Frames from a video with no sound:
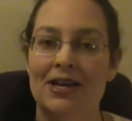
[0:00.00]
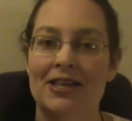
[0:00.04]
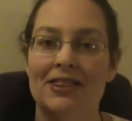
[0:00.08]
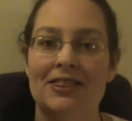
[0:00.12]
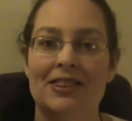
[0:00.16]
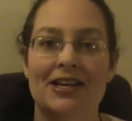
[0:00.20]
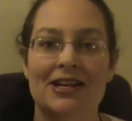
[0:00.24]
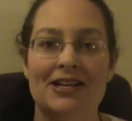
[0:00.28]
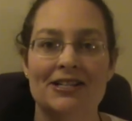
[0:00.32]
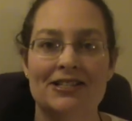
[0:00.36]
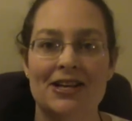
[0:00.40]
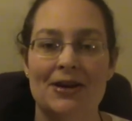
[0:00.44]

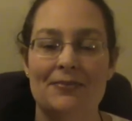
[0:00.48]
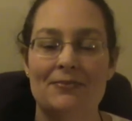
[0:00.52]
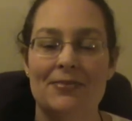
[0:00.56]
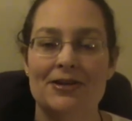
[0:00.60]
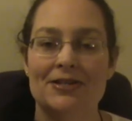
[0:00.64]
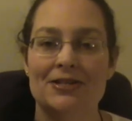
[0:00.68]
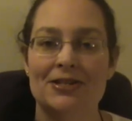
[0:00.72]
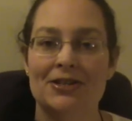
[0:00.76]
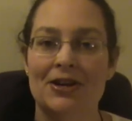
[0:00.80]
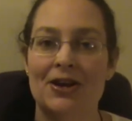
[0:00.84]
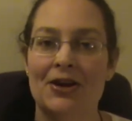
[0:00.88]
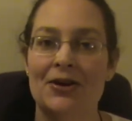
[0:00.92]
pick things
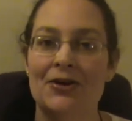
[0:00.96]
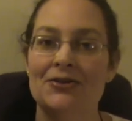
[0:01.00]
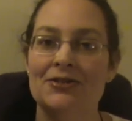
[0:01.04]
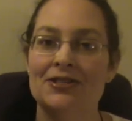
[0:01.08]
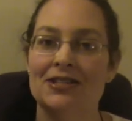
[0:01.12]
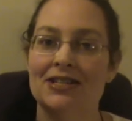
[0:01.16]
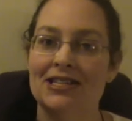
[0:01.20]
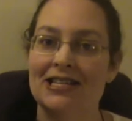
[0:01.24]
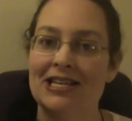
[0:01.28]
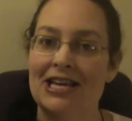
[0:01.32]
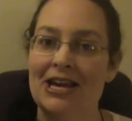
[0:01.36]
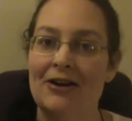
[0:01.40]
up as it
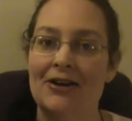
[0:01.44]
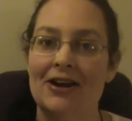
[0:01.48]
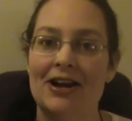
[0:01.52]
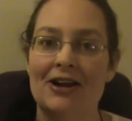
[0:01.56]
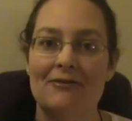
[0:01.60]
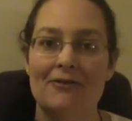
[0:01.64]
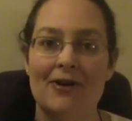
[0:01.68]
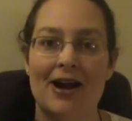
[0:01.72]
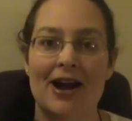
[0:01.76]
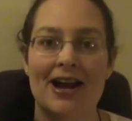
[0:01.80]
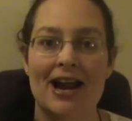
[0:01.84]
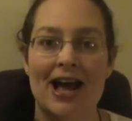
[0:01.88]
goes and
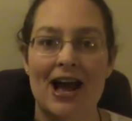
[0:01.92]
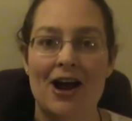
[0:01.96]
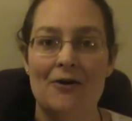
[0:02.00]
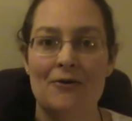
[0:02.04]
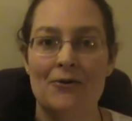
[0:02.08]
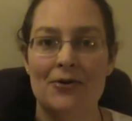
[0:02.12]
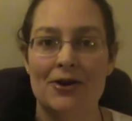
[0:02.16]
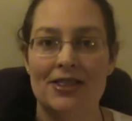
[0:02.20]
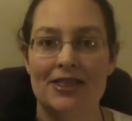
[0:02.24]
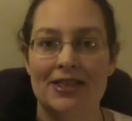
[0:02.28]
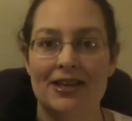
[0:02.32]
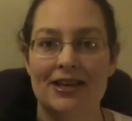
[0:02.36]
carry it right
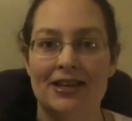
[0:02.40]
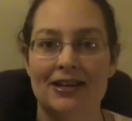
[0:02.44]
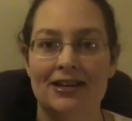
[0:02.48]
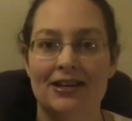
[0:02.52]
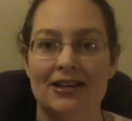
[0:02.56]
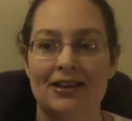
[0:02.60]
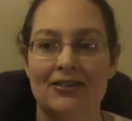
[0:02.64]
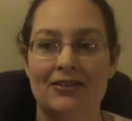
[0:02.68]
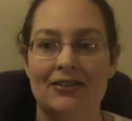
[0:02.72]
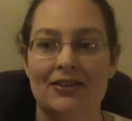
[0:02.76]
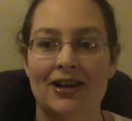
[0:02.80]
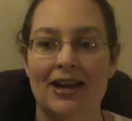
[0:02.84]
out with
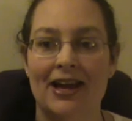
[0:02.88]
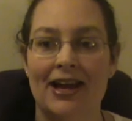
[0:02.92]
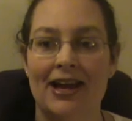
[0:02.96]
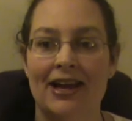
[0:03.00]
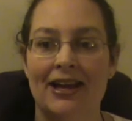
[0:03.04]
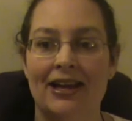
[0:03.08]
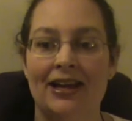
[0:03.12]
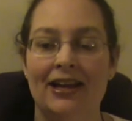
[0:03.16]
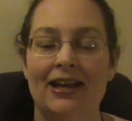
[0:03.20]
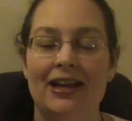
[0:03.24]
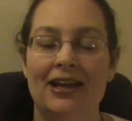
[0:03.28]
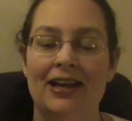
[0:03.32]
it,
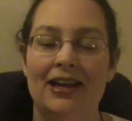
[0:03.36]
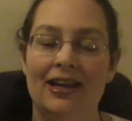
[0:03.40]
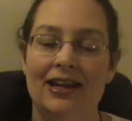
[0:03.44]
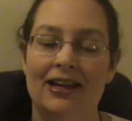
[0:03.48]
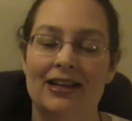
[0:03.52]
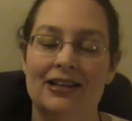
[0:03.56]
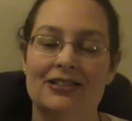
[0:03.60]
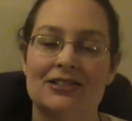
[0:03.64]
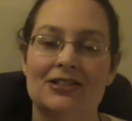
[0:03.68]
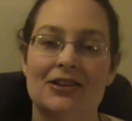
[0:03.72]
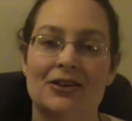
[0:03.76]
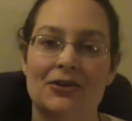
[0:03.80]
okay?
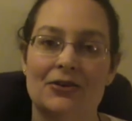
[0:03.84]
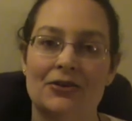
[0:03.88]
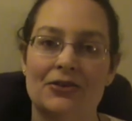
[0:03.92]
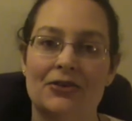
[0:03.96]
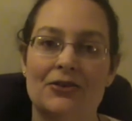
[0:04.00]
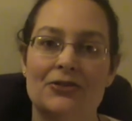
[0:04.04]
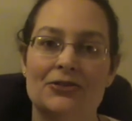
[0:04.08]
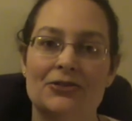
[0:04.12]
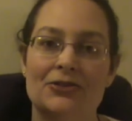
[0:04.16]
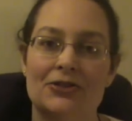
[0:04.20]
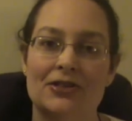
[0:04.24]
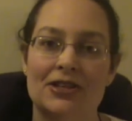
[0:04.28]
And
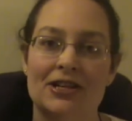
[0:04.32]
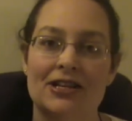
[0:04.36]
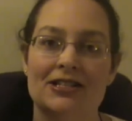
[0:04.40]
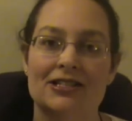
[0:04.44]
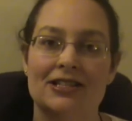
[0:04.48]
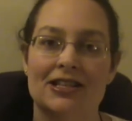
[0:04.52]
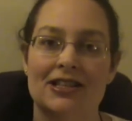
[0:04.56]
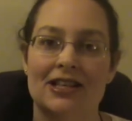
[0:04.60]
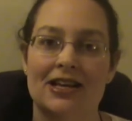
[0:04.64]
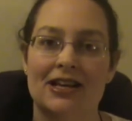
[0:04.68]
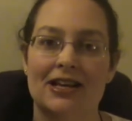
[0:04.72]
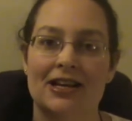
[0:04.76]
so those are
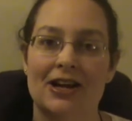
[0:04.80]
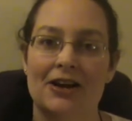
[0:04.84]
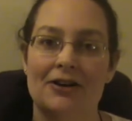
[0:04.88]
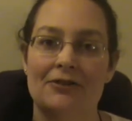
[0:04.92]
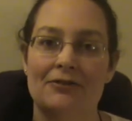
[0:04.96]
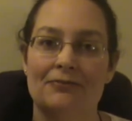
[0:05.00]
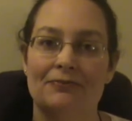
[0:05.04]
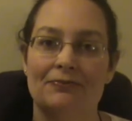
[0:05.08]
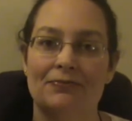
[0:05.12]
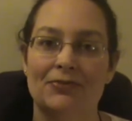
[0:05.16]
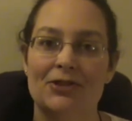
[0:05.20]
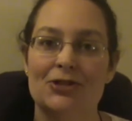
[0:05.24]
things to think
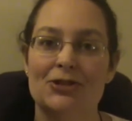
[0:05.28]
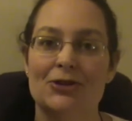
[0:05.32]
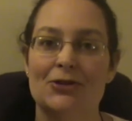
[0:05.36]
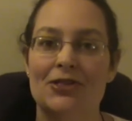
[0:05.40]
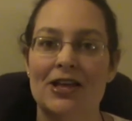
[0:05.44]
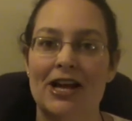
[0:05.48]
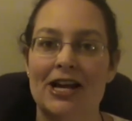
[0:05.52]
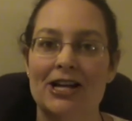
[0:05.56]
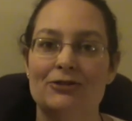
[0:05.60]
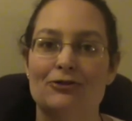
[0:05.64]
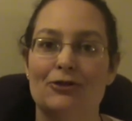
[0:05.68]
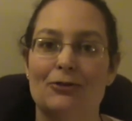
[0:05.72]
of.
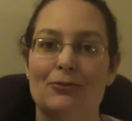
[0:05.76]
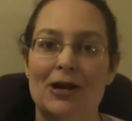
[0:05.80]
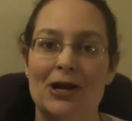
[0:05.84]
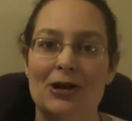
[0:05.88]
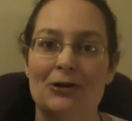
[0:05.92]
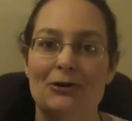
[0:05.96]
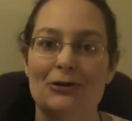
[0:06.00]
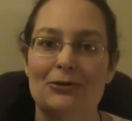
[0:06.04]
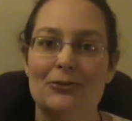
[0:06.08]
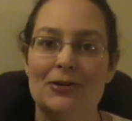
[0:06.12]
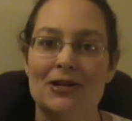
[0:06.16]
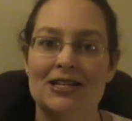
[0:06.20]
So thanks for
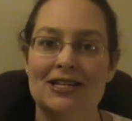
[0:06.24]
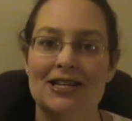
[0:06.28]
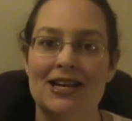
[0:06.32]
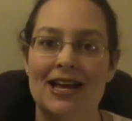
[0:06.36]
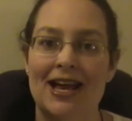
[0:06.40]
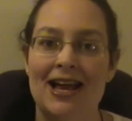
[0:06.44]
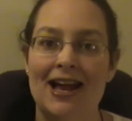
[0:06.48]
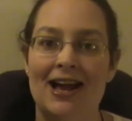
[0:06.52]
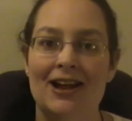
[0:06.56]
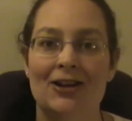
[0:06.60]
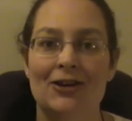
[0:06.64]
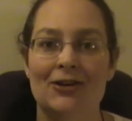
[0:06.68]
being with me
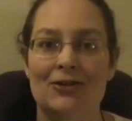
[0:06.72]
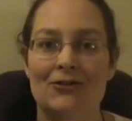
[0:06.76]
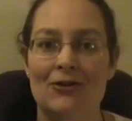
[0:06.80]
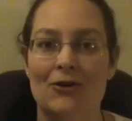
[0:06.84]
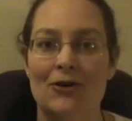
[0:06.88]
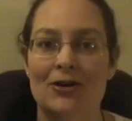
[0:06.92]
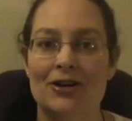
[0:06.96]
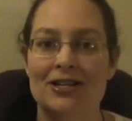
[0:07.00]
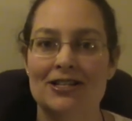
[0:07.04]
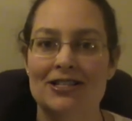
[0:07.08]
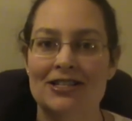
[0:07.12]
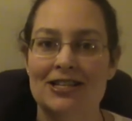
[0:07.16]
today. I
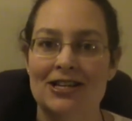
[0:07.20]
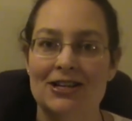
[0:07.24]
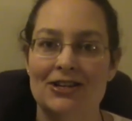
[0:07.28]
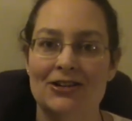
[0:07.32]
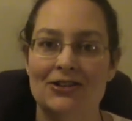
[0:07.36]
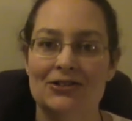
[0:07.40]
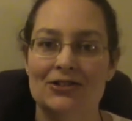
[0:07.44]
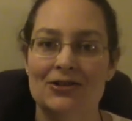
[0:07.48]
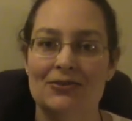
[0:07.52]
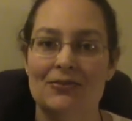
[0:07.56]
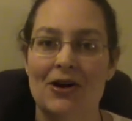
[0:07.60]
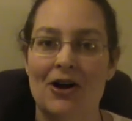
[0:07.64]
look forward to
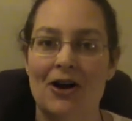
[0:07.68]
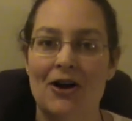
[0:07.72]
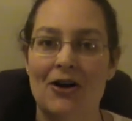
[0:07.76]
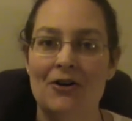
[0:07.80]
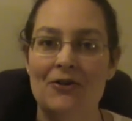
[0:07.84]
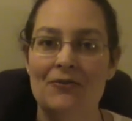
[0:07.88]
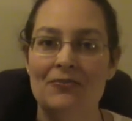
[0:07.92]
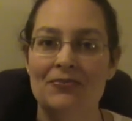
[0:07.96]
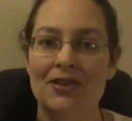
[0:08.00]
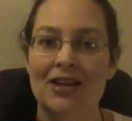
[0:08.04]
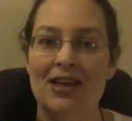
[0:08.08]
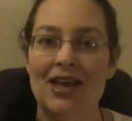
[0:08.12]
seeing you
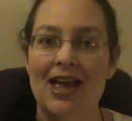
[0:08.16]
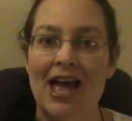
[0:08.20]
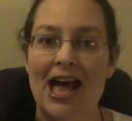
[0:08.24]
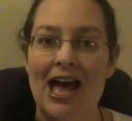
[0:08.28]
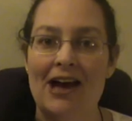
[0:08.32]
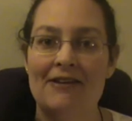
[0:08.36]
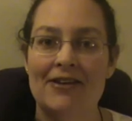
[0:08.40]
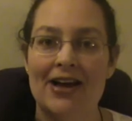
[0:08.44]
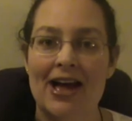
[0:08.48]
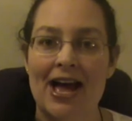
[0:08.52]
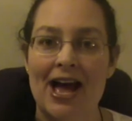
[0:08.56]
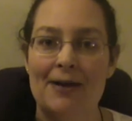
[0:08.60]
tomorrow.
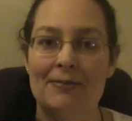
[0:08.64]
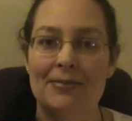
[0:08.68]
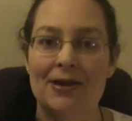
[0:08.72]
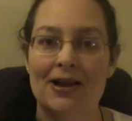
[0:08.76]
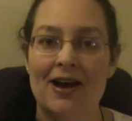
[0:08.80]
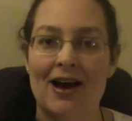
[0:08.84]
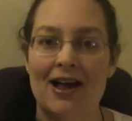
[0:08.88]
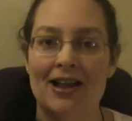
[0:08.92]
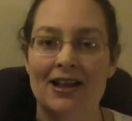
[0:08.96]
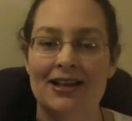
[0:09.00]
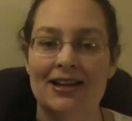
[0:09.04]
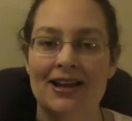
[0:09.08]
Have a
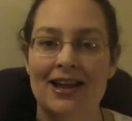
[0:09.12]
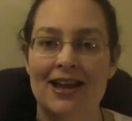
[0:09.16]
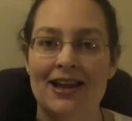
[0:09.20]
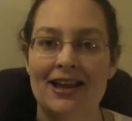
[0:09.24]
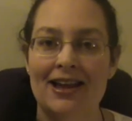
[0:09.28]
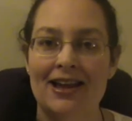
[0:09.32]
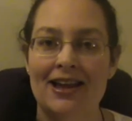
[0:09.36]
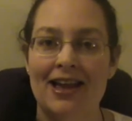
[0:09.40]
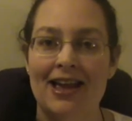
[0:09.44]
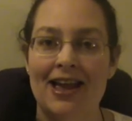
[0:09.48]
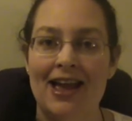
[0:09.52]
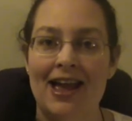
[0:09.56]
happy
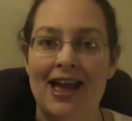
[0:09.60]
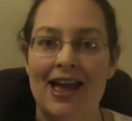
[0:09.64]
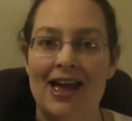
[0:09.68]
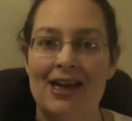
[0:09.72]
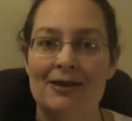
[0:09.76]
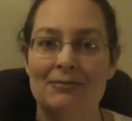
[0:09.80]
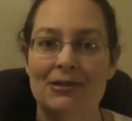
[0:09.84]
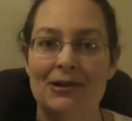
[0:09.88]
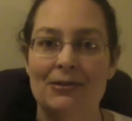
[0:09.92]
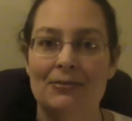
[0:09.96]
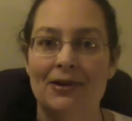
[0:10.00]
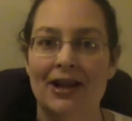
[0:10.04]
holiday,
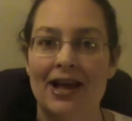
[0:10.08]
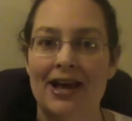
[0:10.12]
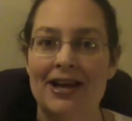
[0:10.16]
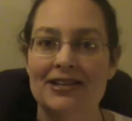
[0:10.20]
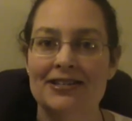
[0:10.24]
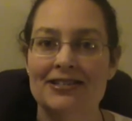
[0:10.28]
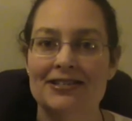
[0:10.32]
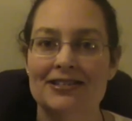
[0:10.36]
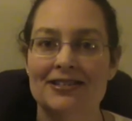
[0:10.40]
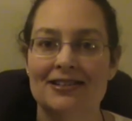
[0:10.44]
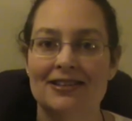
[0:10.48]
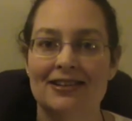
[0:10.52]
and be
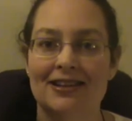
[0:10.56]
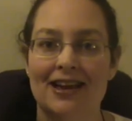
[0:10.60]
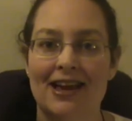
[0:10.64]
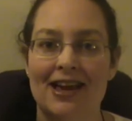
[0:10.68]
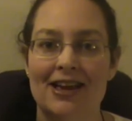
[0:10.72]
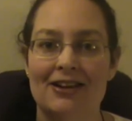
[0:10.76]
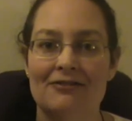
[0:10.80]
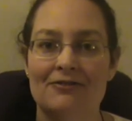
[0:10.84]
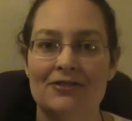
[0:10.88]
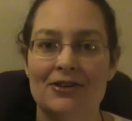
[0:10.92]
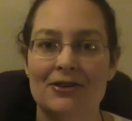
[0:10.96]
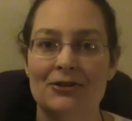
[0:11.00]
blessed,
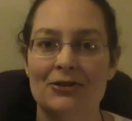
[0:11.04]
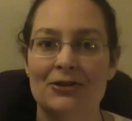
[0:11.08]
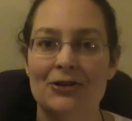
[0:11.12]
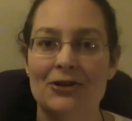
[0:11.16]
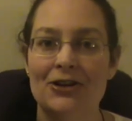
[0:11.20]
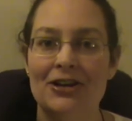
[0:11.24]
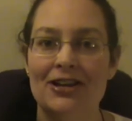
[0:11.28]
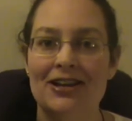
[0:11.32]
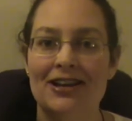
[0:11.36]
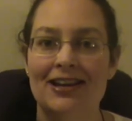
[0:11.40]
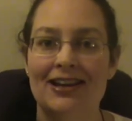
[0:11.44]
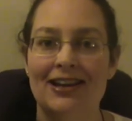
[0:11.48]
and feel
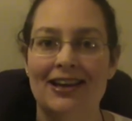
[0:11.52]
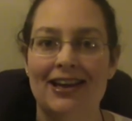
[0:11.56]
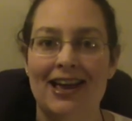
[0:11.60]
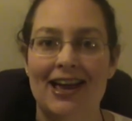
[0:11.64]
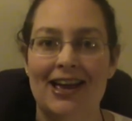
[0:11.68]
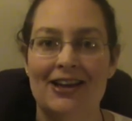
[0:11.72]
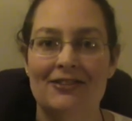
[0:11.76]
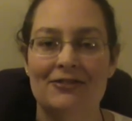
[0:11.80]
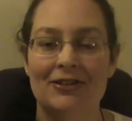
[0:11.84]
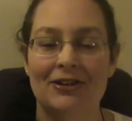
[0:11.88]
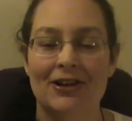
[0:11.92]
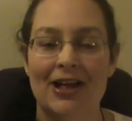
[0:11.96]
good,
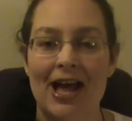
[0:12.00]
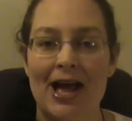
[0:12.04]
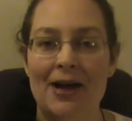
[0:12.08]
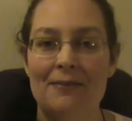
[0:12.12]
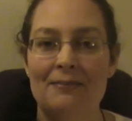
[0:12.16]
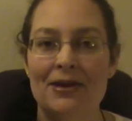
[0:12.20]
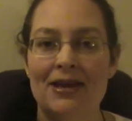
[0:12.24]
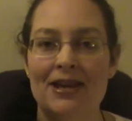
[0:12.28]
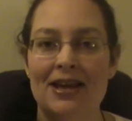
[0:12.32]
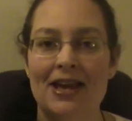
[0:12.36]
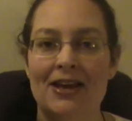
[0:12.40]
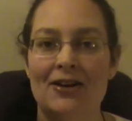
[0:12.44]
and feel
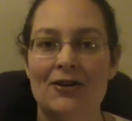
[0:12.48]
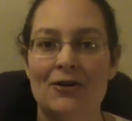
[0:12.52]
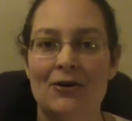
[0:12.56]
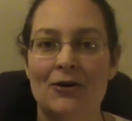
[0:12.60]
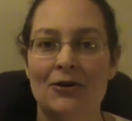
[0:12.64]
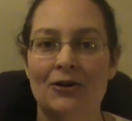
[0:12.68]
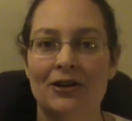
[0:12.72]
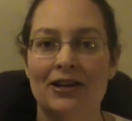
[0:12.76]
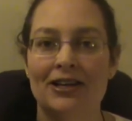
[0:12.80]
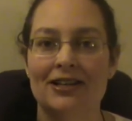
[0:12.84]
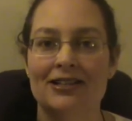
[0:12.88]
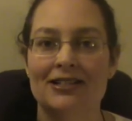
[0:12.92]
happy and
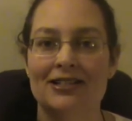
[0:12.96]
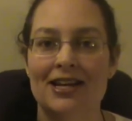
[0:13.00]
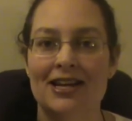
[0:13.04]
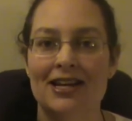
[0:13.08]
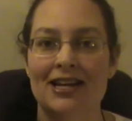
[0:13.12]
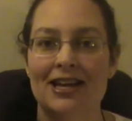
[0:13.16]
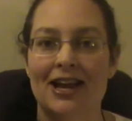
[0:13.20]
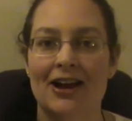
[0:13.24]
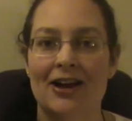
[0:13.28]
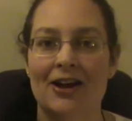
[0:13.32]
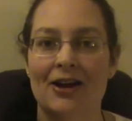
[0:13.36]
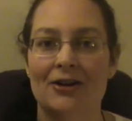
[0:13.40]
holy.
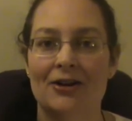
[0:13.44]
Take